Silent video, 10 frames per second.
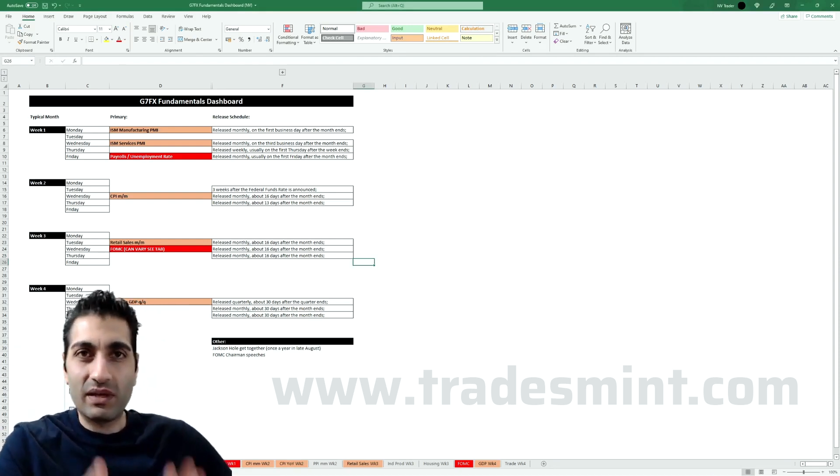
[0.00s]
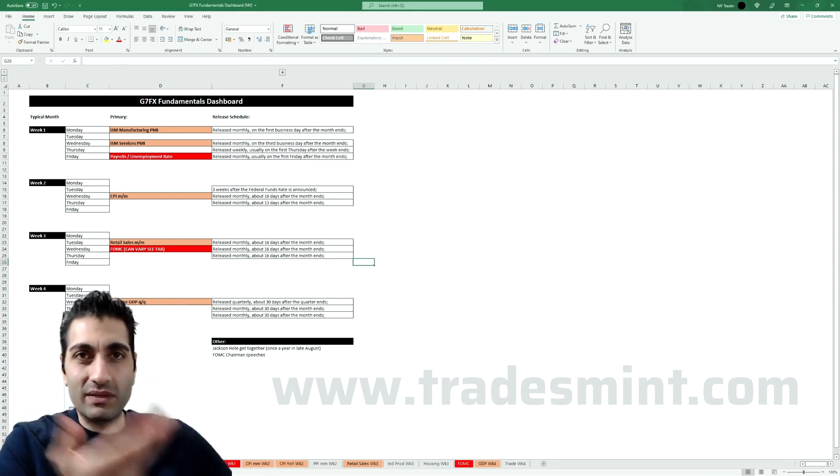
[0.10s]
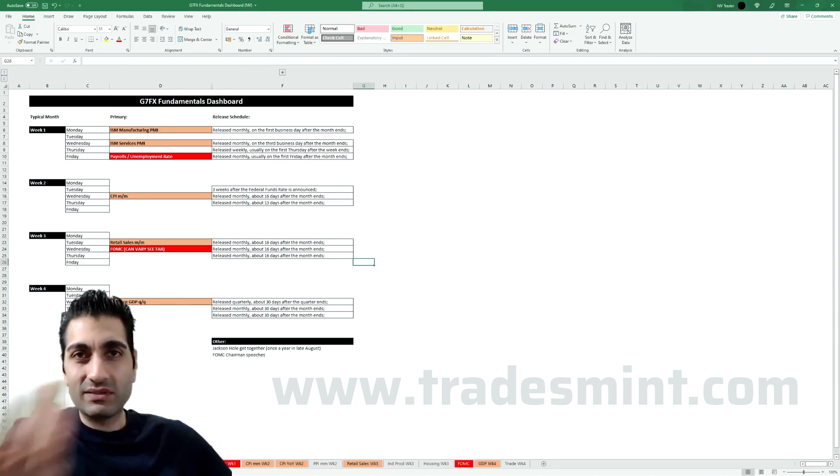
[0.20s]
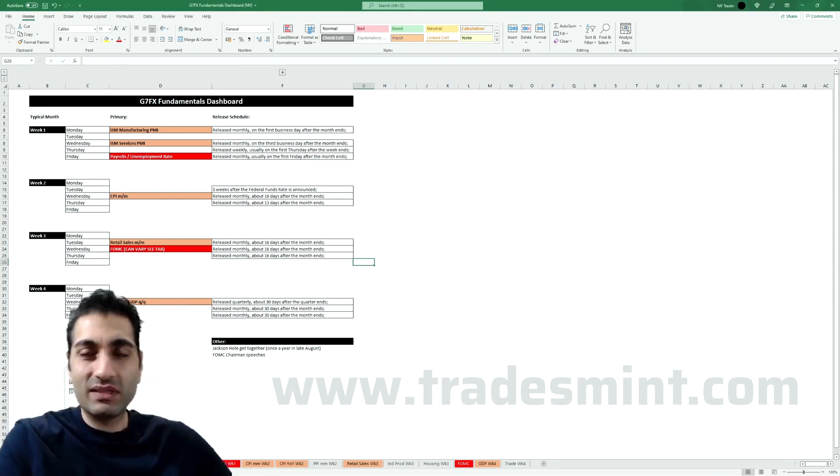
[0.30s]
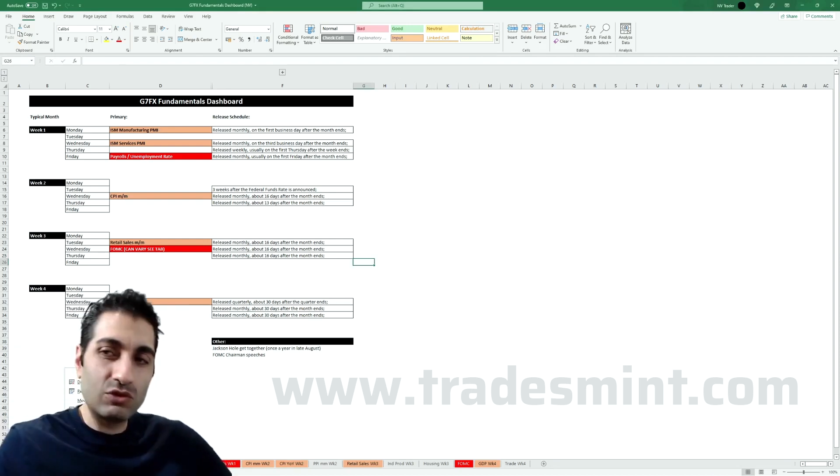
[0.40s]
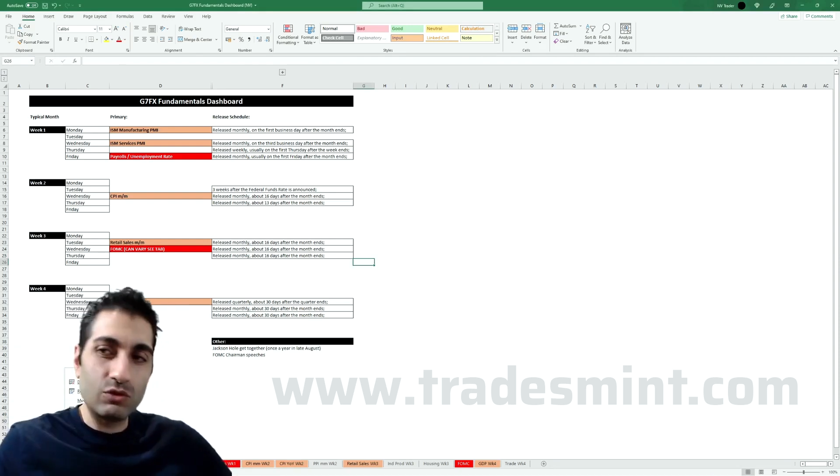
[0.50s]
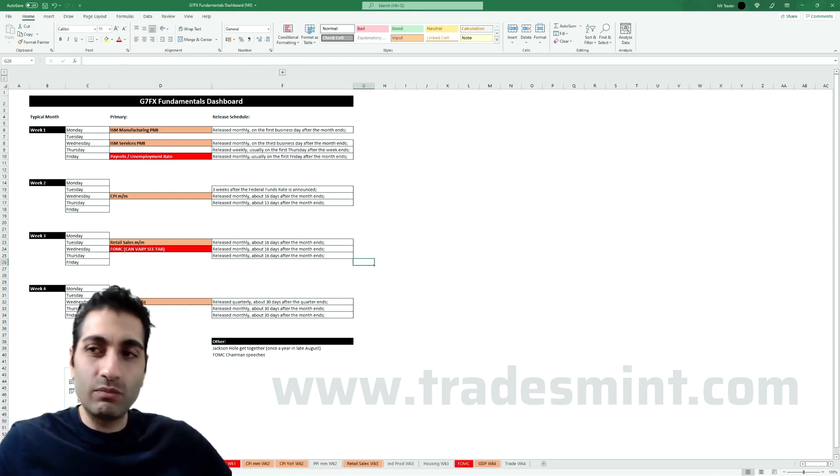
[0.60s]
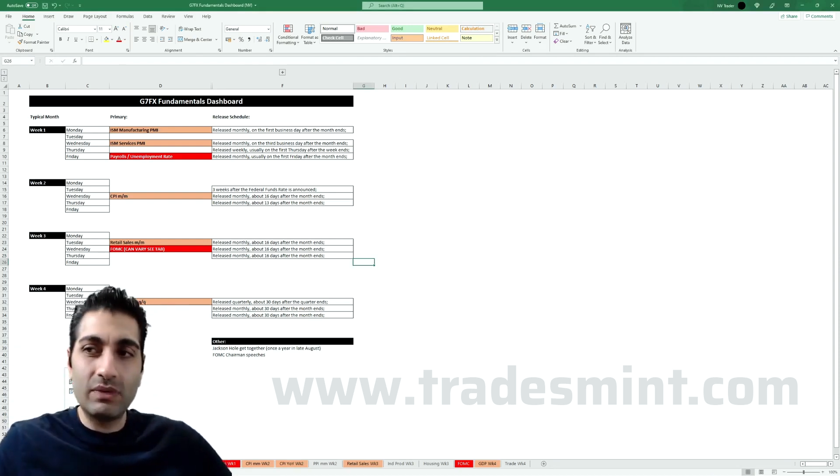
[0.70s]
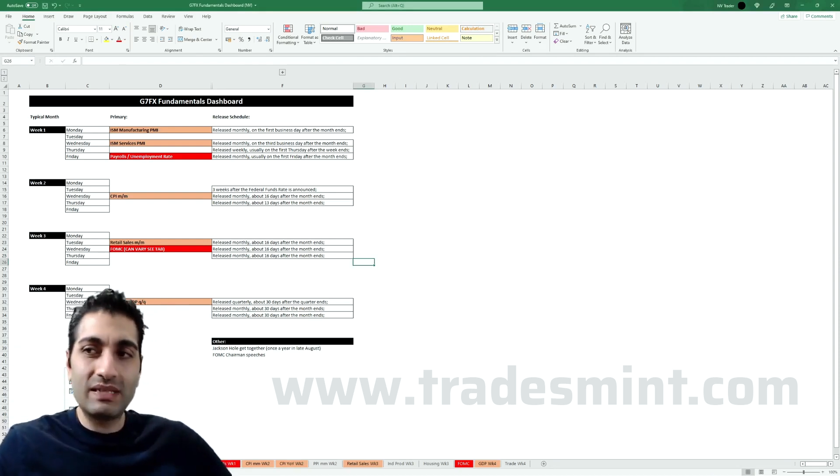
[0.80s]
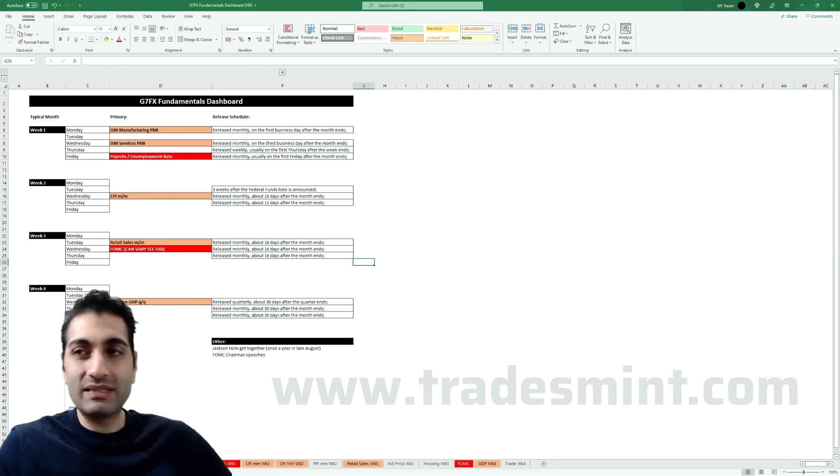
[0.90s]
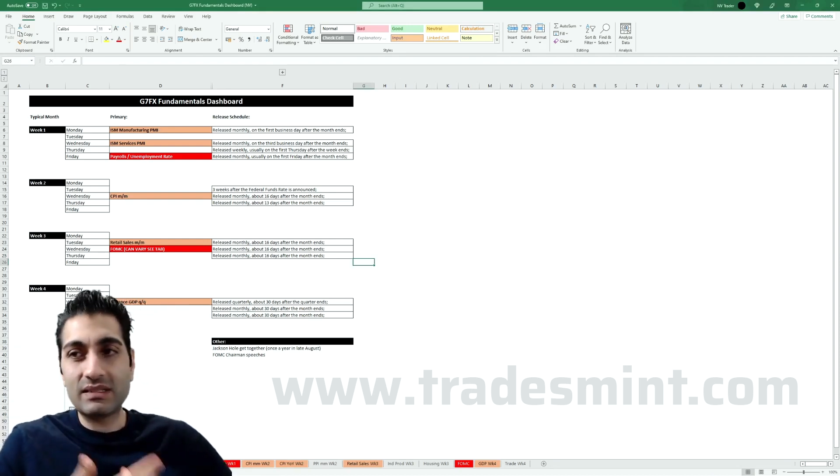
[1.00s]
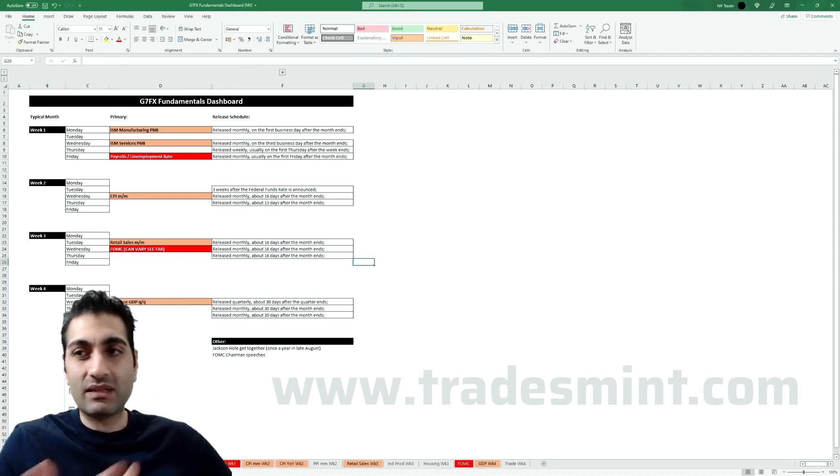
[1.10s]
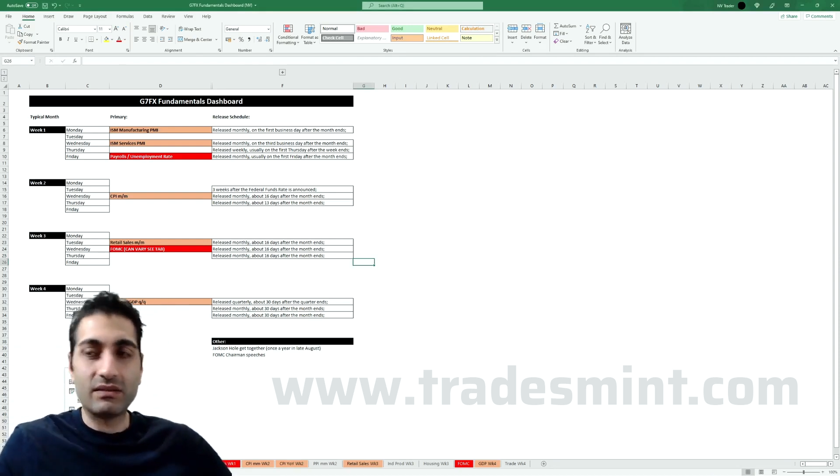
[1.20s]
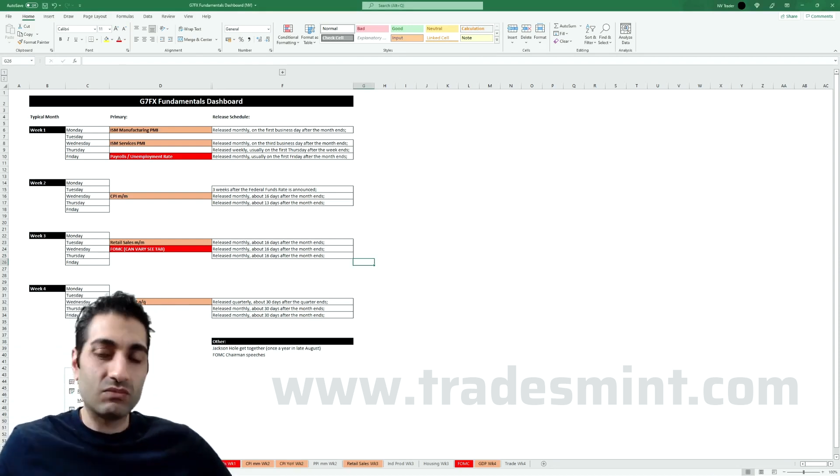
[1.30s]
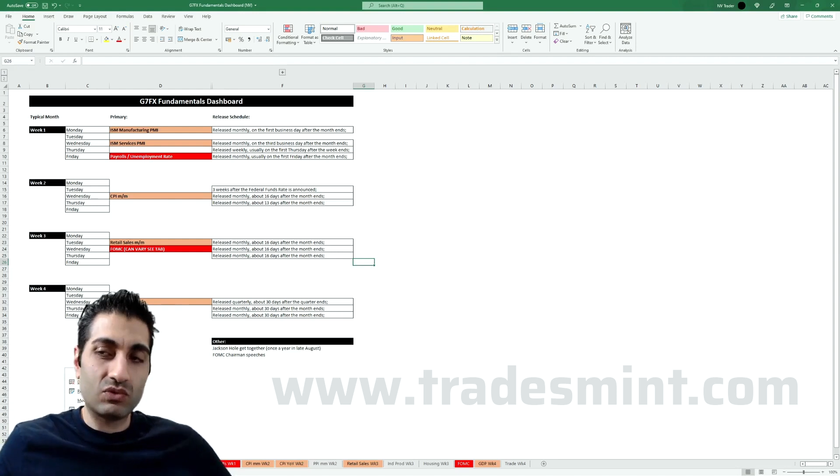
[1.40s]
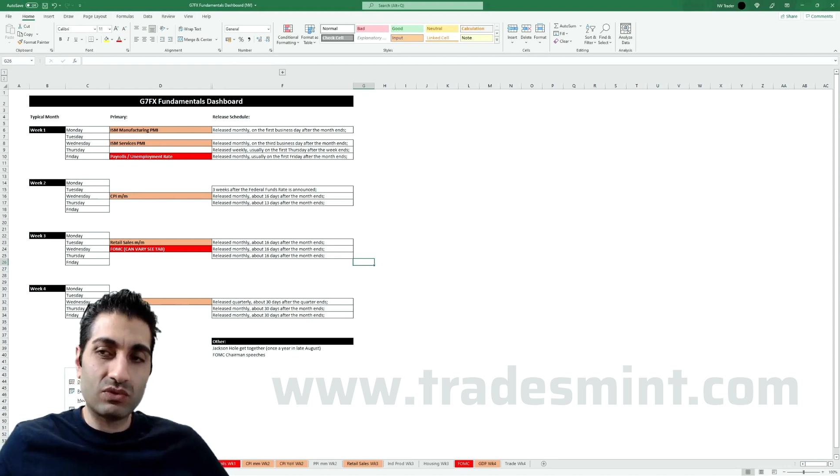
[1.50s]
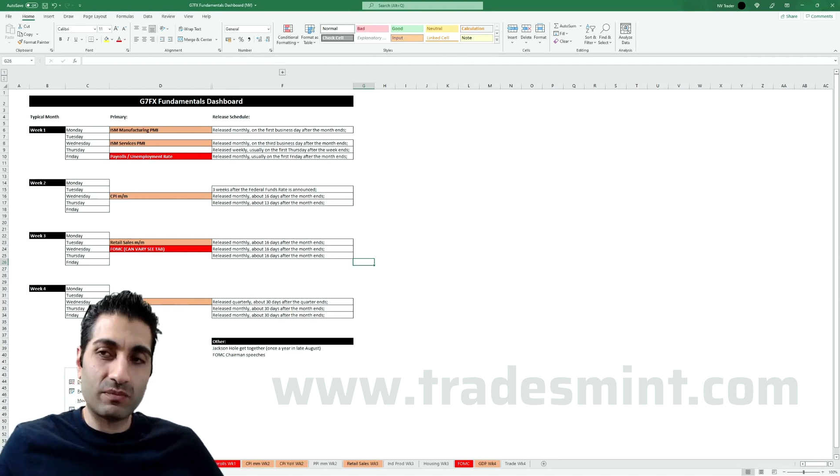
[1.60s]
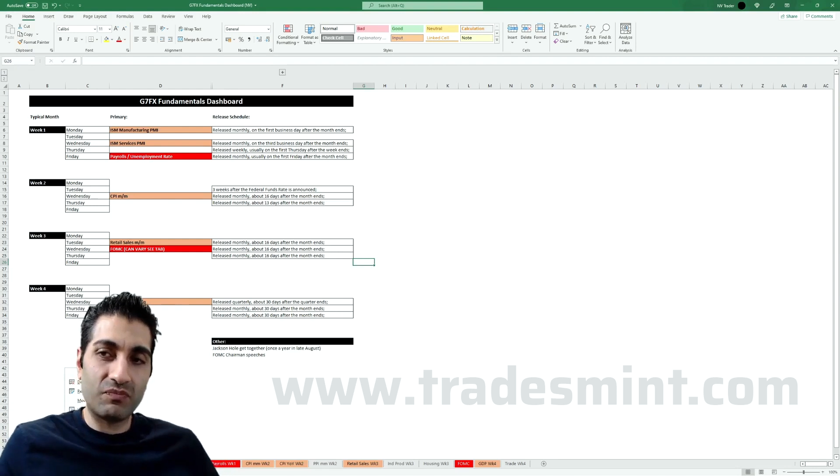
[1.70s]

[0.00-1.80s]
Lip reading: I said to you many times